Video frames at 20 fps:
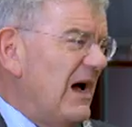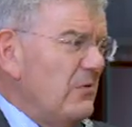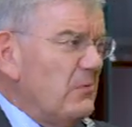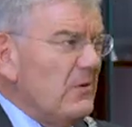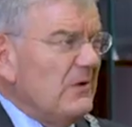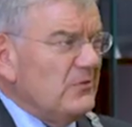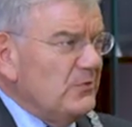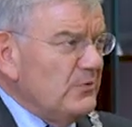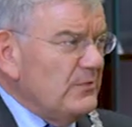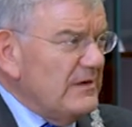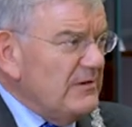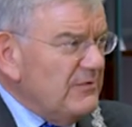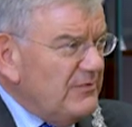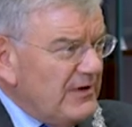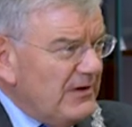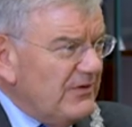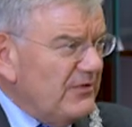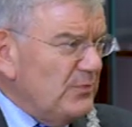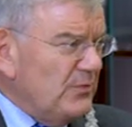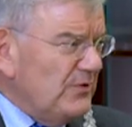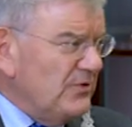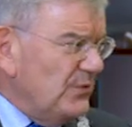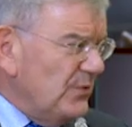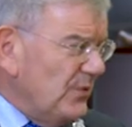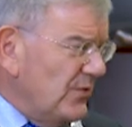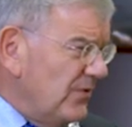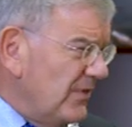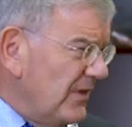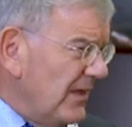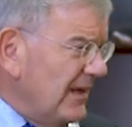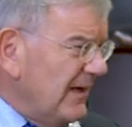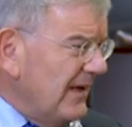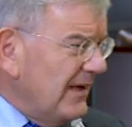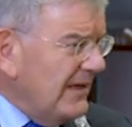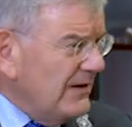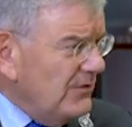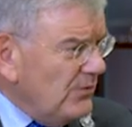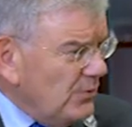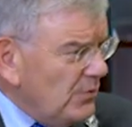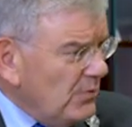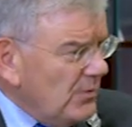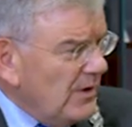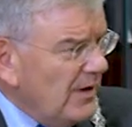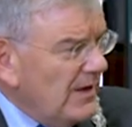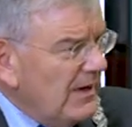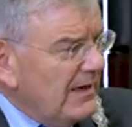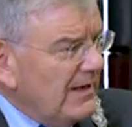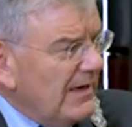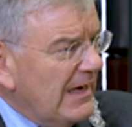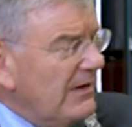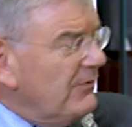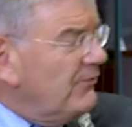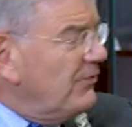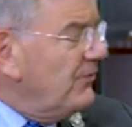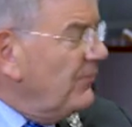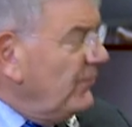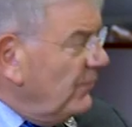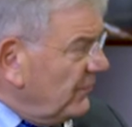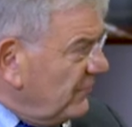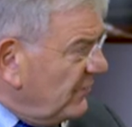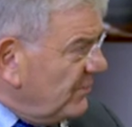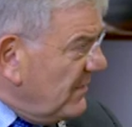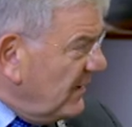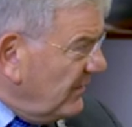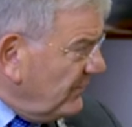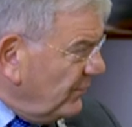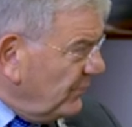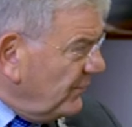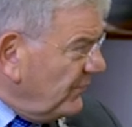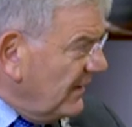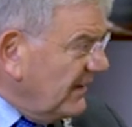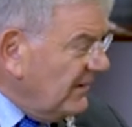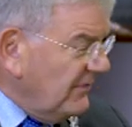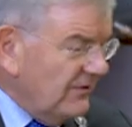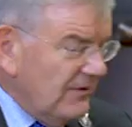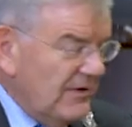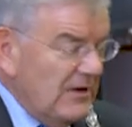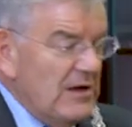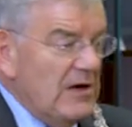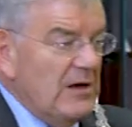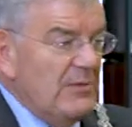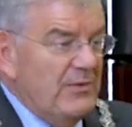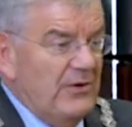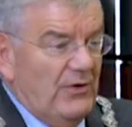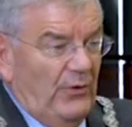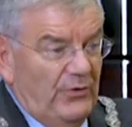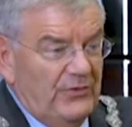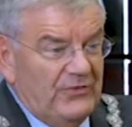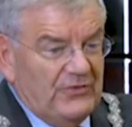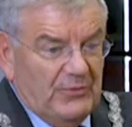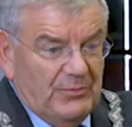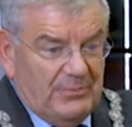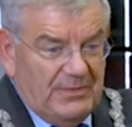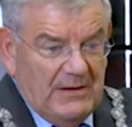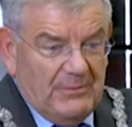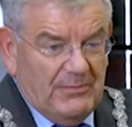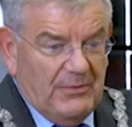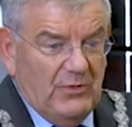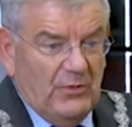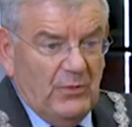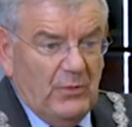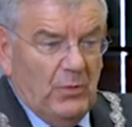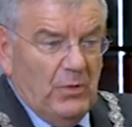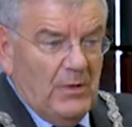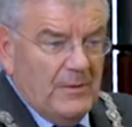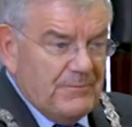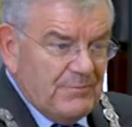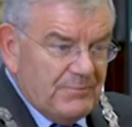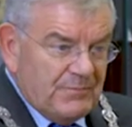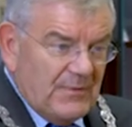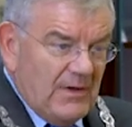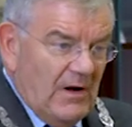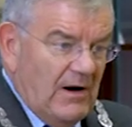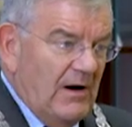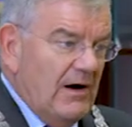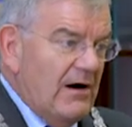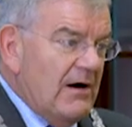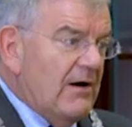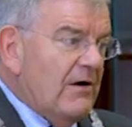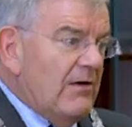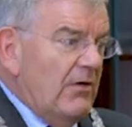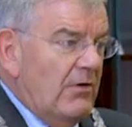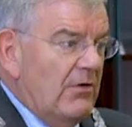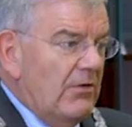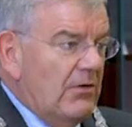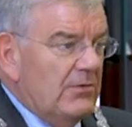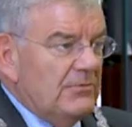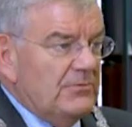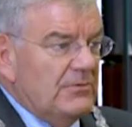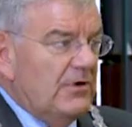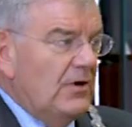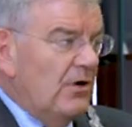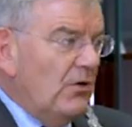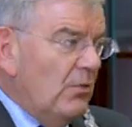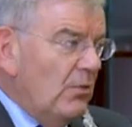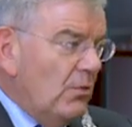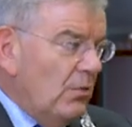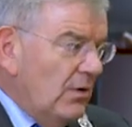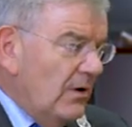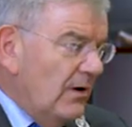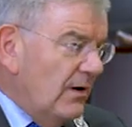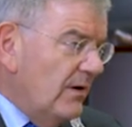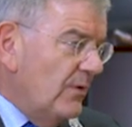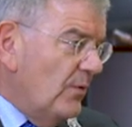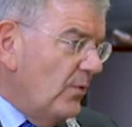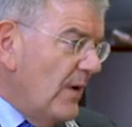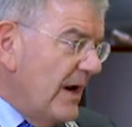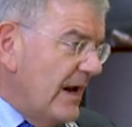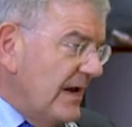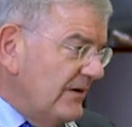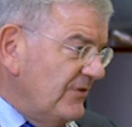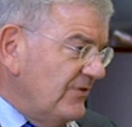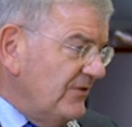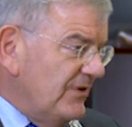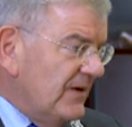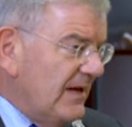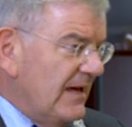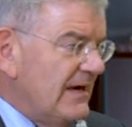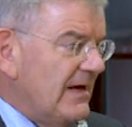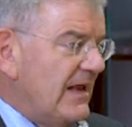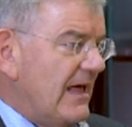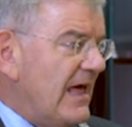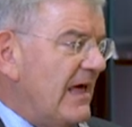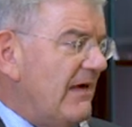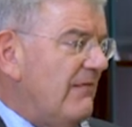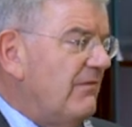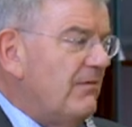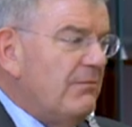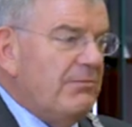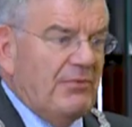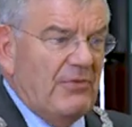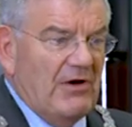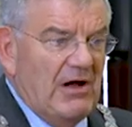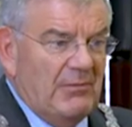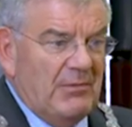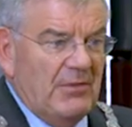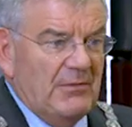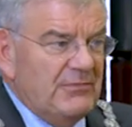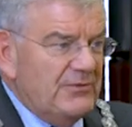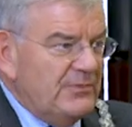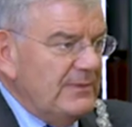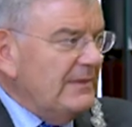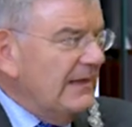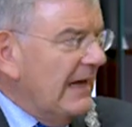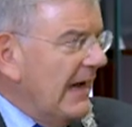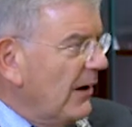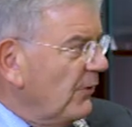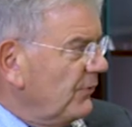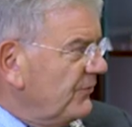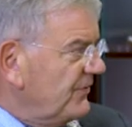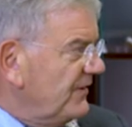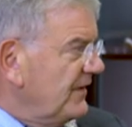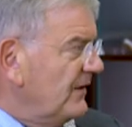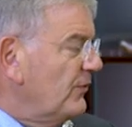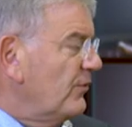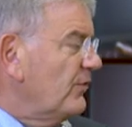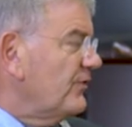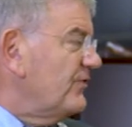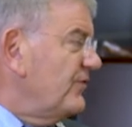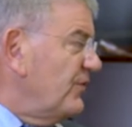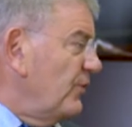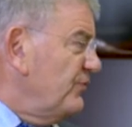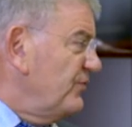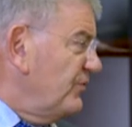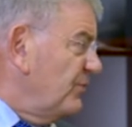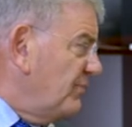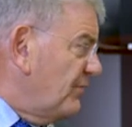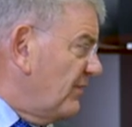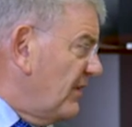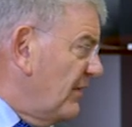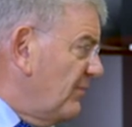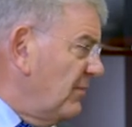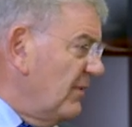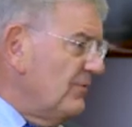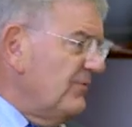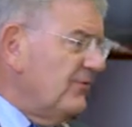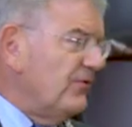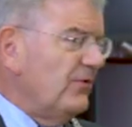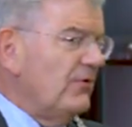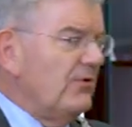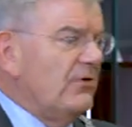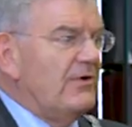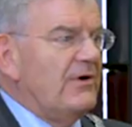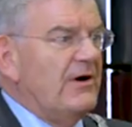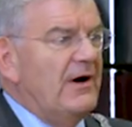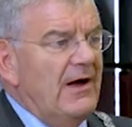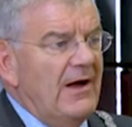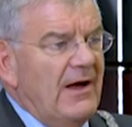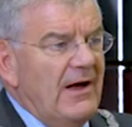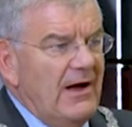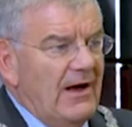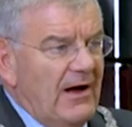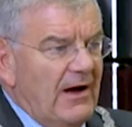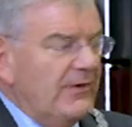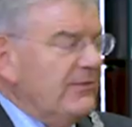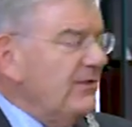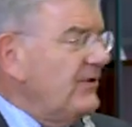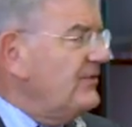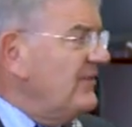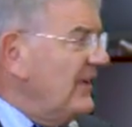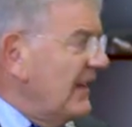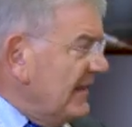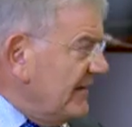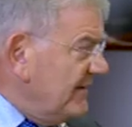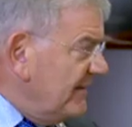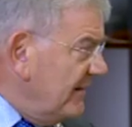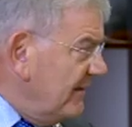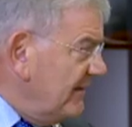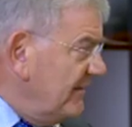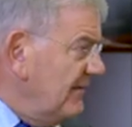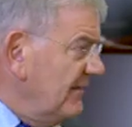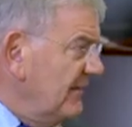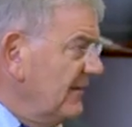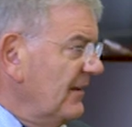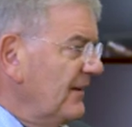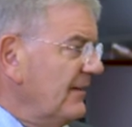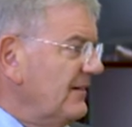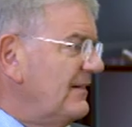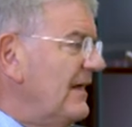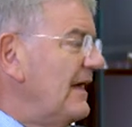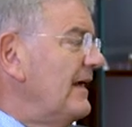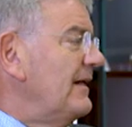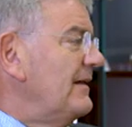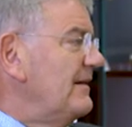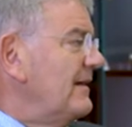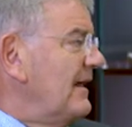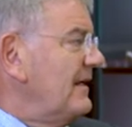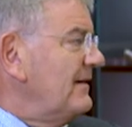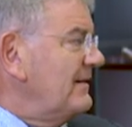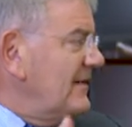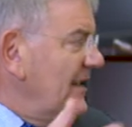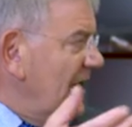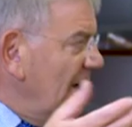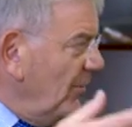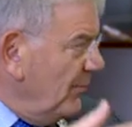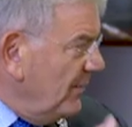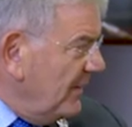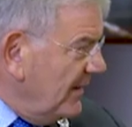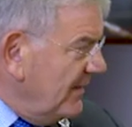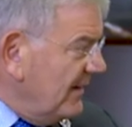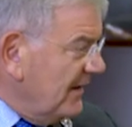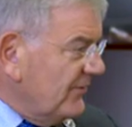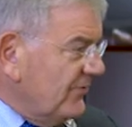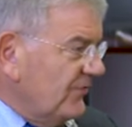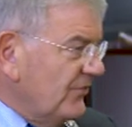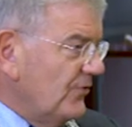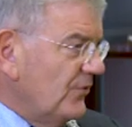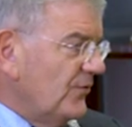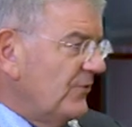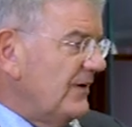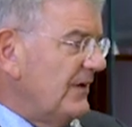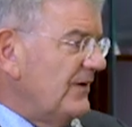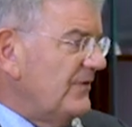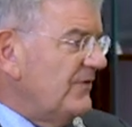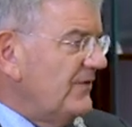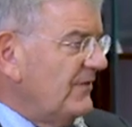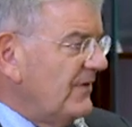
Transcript: I want to invest. What do you think? Can you introduce me to things? But also people who are on low wage and have problems with housing or social problems or are addicted. They tell me their stories.